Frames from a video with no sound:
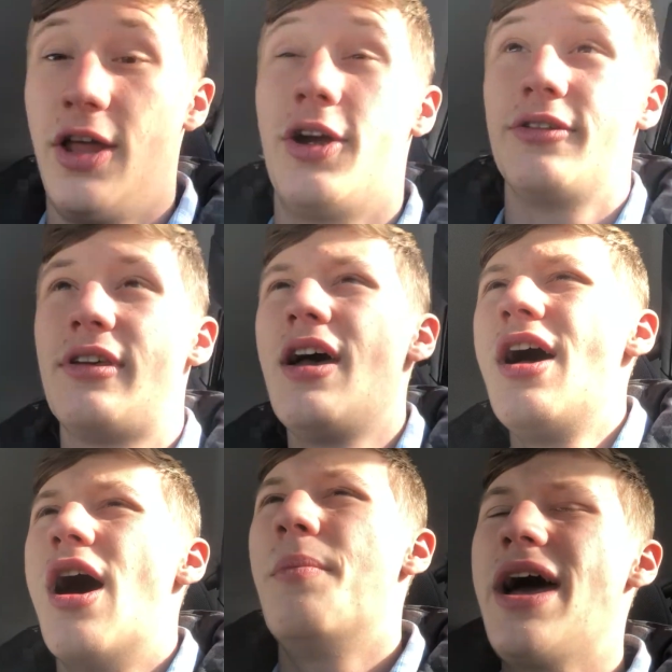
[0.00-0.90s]
It hurts.
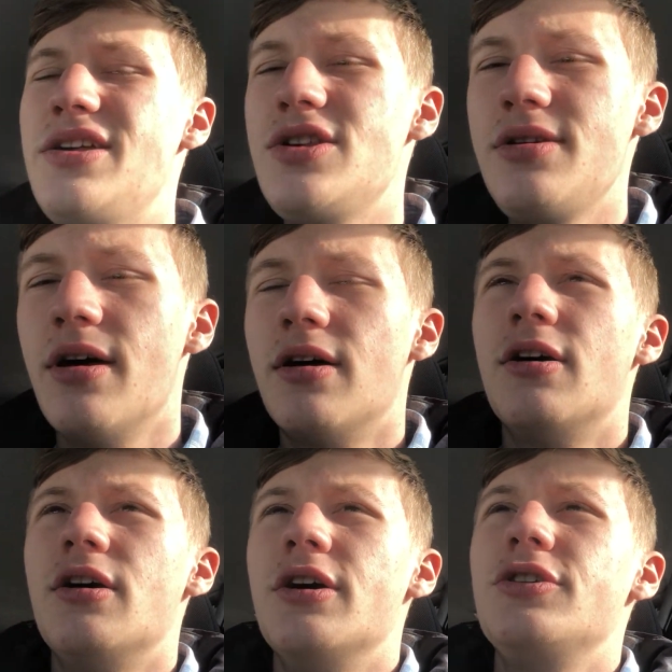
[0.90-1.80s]

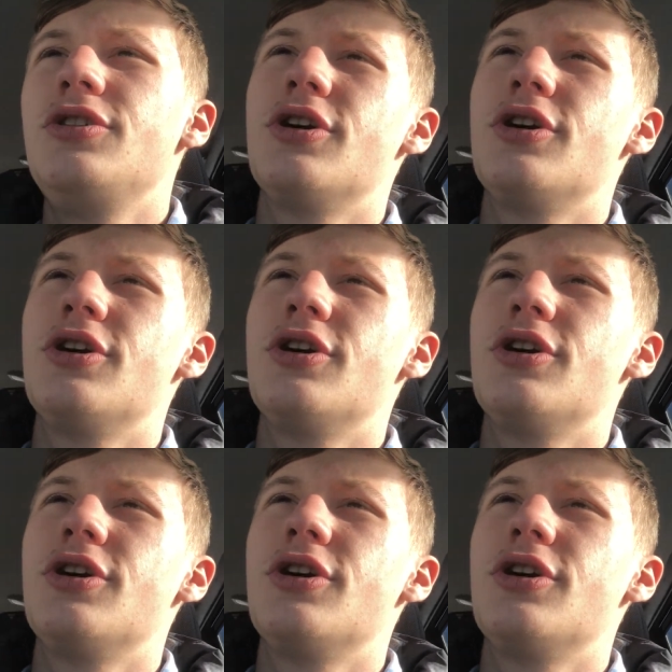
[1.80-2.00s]
Imagine